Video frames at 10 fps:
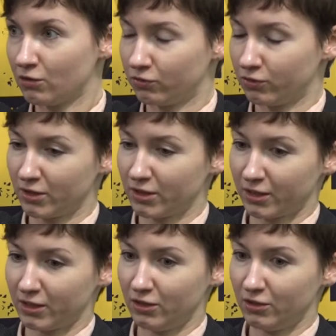
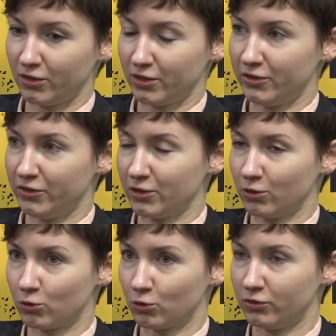ensuring
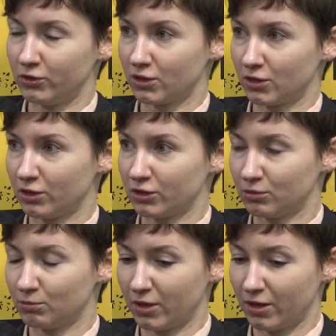sustainable growth
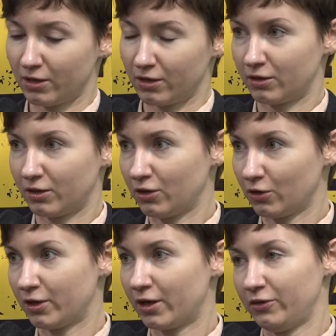of Ukraine's
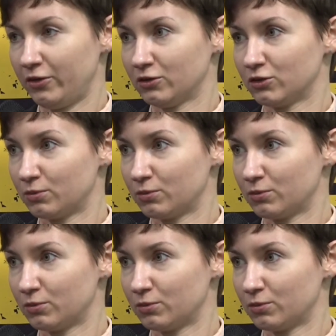economy?